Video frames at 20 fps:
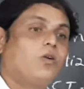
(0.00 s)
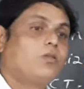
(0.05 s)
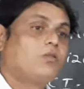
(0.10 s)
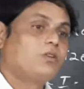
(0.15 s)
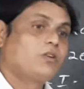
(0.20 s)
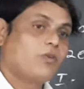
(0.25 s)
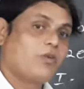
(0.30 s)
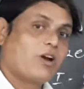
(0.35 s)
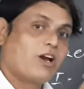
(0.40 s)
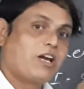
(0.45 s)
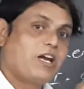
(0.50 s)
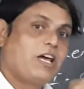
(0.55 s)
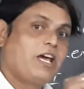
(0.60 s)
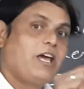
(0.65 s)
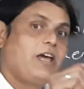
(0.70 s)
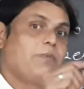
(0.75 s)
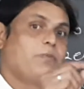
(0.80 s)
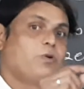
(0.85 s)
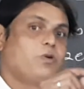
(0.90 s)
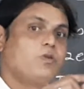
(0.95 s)
your
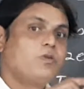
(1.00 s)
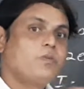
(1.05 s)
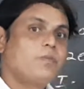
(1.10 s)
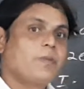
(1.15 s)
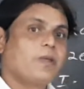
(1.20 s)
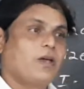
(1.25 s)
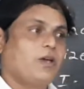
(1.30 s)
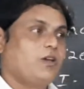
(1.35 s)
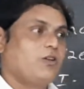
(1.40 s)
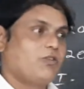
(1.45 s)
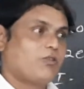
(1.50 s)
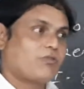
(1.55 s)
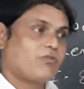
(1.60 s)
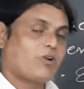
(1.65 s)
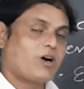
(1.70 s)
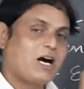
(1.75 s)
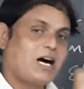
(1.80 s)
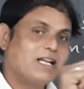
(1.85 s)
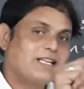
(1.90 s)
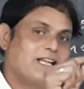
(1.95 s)
name, your
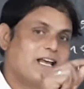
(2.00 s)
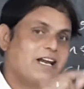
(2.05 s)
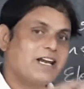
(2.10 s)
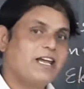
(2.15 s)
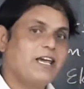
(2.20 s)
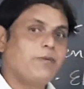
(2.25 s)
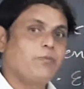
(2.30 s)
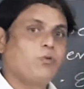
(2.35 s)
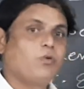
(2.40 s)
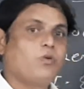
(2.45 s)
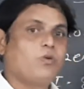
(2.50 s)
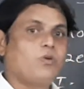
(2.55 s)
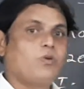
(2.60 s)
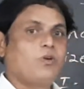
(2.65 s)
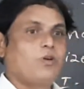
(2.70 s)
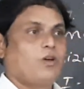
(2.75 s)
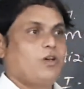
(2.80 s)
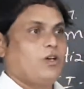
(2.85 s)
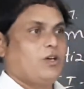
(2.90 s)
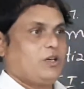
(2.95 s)
father name,
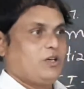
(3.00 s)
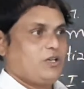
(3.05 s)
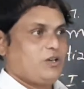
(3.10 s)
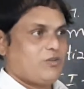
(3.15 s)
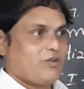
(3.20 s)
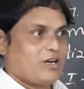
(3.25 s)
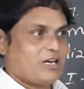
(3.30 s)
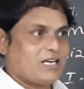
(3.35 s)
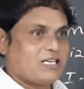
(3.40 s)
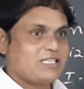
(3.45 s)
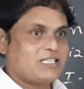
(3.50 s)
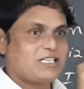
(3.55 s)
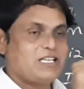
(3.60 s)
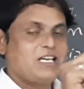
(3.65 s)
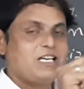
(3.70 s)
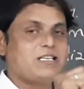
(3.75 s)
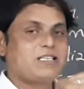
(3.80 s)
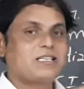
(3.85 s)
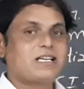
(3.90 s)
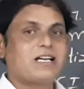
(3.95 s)
your
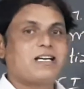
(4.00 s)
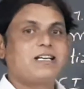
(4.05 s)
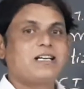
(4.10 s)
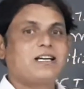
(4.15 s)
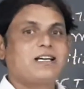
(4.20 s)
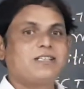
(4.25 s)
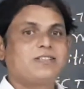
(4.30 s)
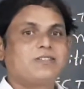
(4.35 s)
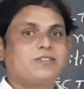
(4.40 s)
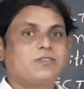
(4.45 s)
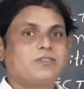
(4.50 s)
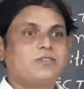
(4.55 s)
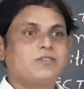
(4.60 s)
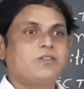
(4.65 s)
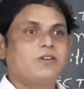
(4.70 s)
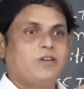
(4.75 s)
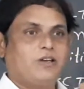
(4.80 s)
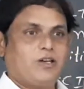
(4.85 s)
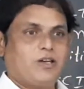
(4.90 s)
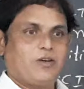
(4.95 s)
residence address,
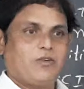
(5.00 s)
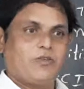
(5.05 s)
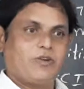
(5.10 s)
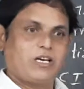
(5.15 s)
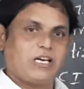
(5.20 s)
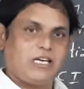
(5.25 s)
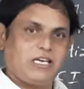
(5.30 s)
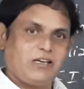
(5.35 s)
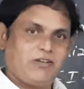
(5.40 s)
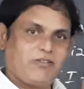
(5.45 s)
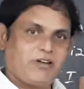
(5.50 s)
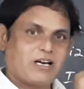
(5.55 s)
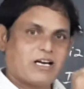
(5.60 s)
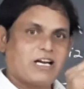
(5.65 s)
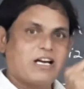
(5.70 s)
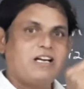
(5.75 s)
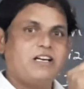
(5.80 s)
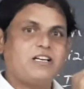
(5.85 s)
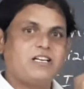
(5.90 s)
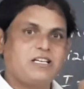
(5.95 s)
okay, your
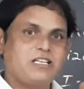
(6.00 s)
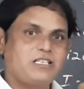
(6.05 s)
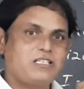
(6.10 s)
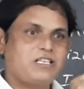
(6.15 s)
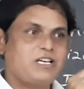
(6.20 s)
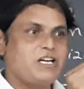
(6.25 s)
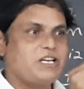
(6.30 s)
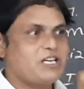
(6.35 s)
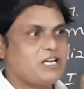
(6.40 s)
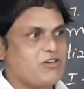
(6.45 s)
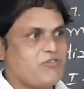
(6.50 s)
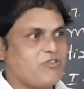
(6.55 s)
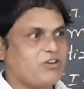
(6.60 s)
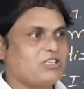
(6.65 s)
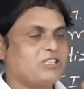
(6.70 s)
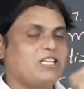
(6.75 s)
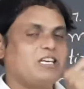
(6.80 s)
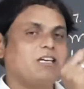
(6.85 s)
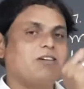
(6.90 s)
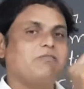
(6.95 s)
country, state,
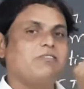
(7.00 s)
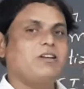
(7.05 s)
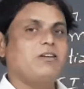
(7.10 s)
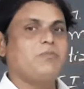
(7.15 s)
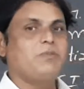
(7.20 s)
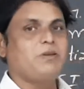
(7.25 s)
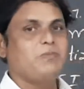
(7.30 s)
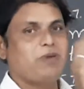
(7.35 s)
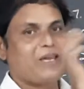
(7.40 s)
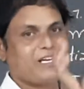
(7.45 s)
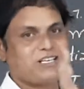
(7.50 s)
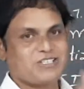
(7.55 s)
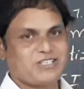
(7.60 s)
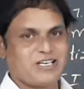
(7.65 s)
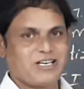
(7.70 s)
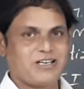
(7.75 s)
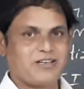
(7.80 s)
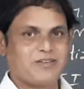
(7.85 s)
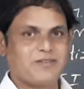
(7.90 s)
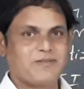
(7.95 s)
everything will be
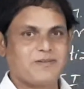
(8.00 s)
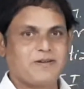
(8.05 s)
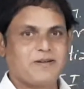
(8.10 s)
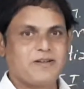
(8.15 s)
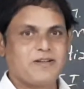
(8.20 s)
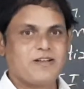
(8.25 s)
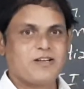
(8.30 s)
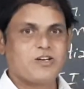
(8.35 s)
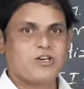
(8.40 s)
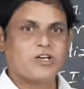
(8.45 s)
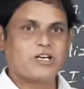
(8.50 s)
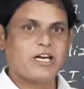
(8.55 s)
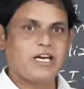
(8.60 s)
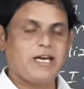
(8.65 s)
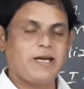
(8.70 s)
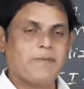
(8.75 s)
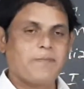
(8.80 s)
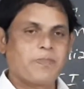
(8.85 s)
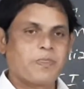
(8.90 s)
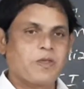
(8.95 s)
mentioned.
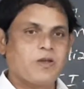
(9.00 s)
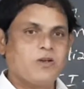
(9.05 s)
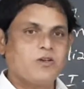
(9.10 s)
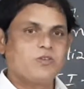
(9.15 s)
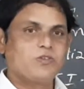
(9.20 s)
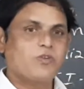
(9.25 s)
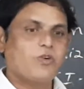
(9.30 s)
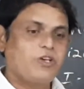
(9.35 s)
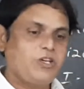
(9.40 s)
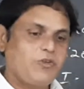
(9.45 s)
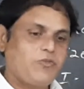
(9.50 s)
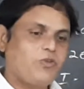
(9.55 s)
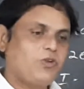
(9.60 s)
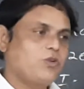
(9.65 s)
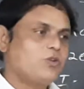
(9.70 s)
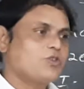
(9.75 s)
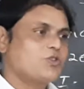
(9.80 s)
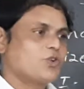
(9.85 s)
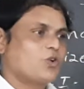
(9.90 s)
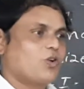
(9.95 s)
Okay, so if
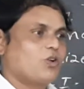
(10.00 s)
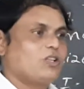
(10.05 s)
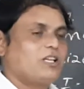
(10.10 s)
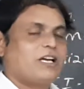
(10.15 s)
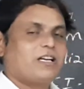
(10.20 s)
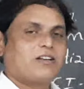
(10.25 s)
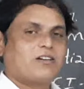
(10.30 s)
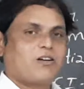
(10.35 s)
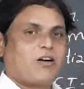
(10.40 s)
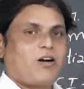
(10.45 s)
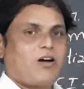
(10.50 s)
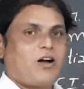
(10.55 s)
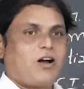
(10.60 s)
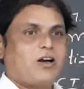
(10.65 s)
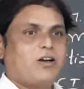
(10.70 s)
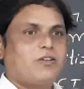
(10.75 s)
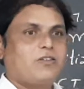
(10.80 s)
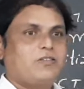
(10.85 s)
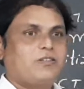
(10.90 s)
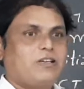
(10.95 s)
you show that
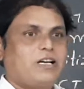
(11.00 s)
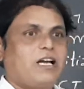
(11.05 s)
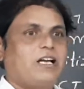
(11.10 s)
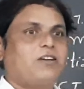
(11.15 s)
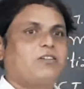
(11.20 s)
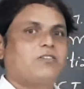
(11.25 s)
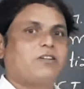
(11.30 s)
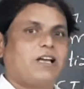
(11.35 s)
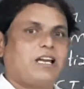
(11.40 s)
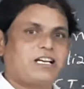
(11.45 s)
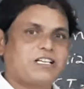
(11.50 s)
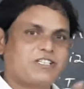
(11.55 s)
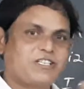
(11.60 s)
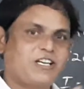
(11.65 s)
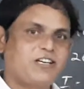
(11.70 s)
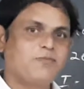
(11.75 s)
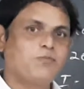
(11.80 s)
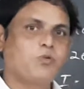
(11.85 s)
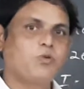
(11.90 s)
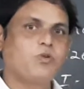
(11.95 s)
card at the
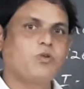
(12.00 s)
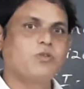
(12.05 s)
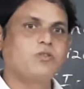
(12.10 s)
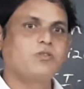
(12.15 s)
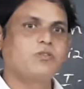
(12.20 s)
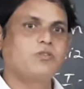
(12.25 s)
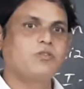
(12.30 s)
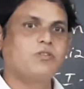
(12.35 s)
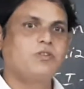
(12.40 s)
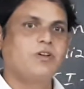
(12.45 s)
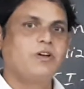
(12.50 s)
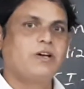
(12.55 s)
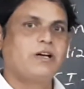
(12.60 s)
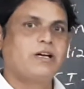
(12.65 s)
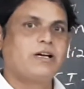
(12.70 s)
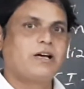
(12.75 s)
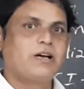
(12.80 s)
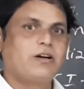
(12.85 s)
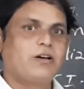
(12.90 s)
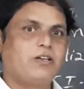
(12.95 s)
election booth,
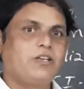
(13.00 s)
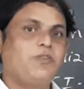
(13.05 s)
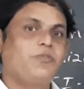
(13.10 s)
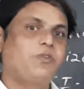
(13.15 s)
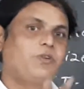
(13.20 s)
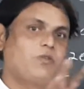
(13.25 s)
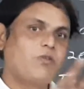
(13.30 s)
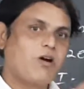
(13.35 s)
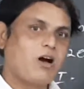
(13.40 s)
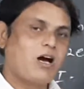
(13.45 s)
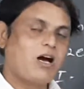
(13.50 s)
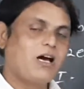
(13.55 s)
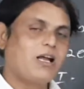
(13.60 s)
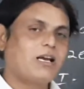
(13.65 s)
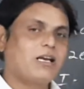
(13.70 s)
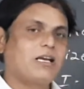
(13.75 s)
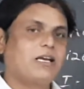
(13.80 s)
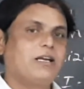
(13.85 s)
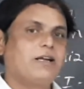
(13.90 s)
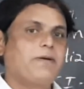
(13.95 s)
if you
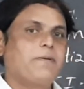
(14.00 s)
are